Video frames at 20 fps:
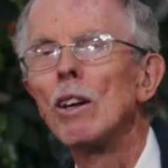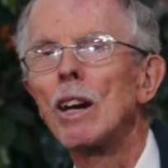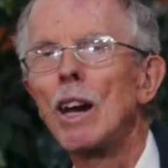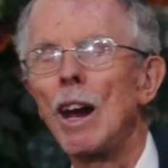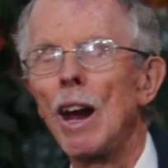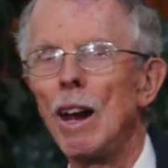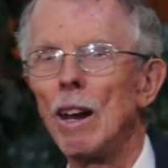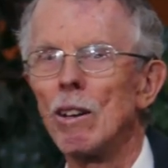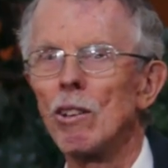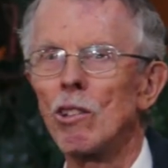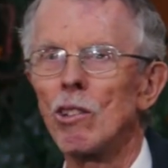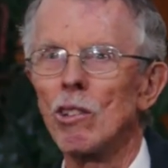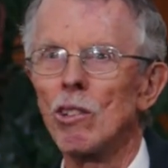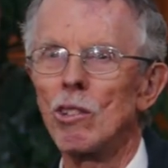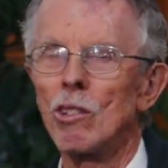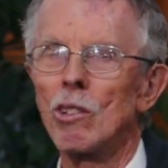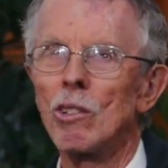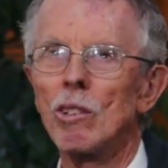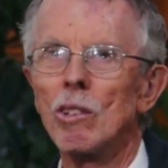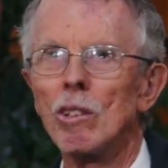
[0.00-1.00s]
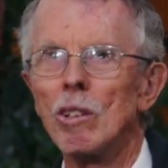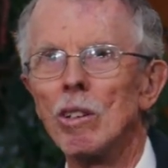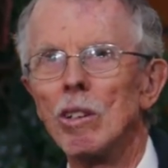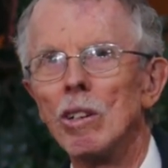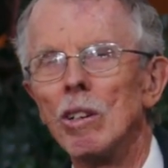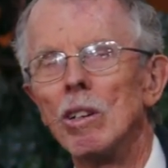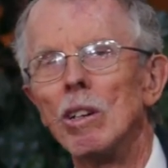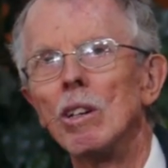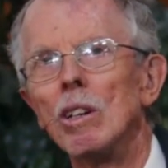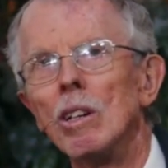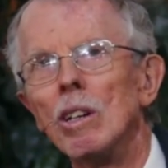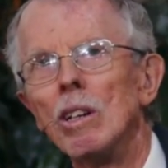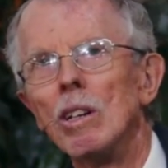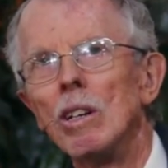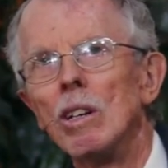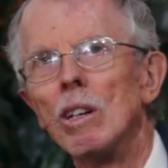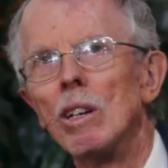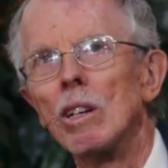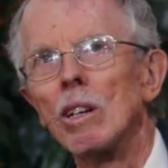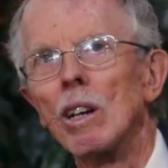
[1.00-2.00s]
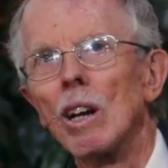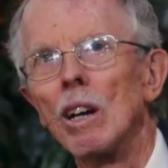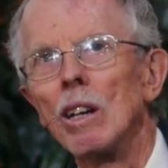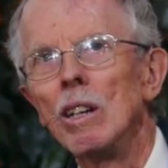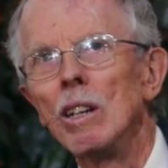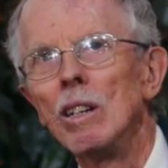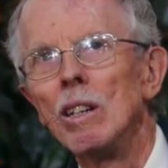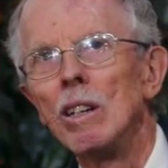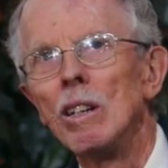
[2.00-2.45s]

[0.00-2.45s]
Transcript: cancers. Okay?